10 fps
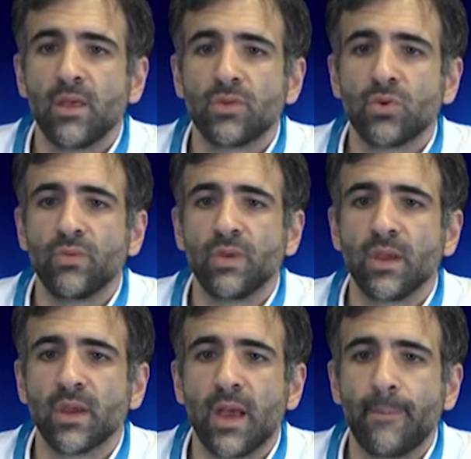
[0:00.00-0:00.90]

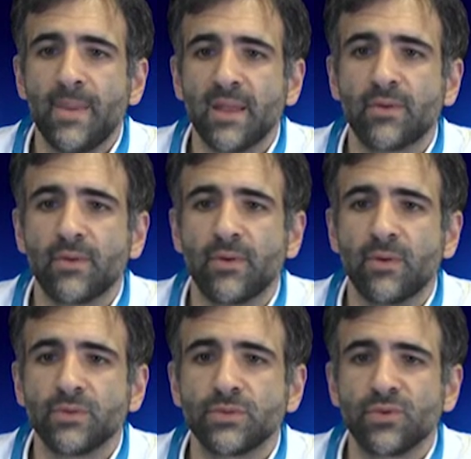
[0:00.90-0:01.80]
showing a better
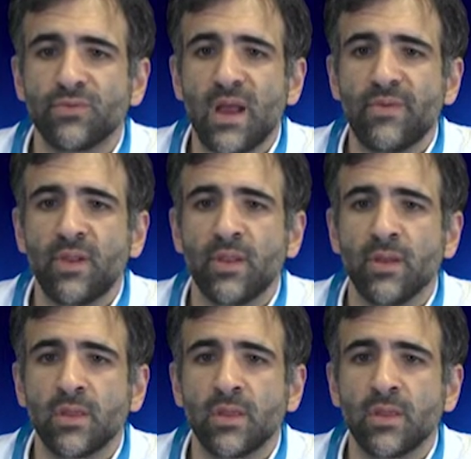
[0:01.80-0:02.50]
survival